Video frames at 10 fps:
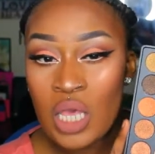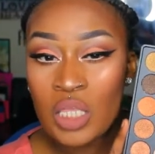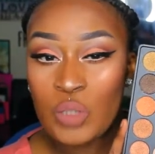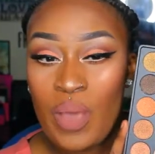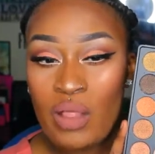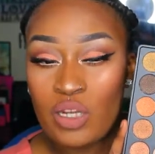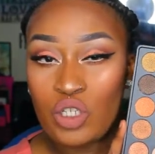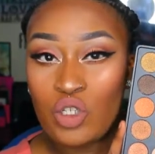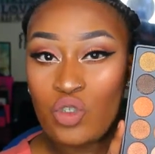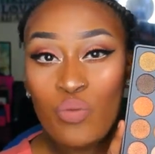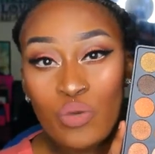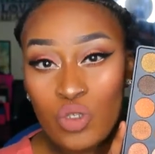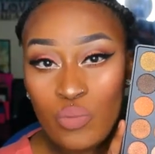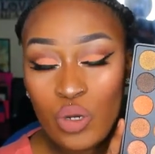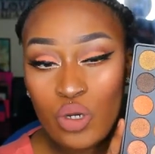This palette is
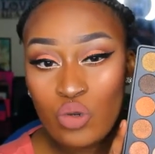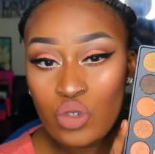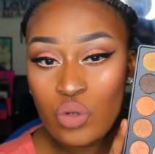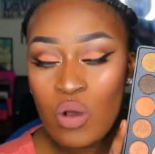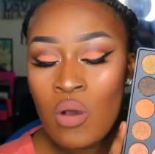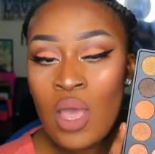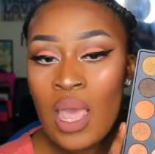super neutral,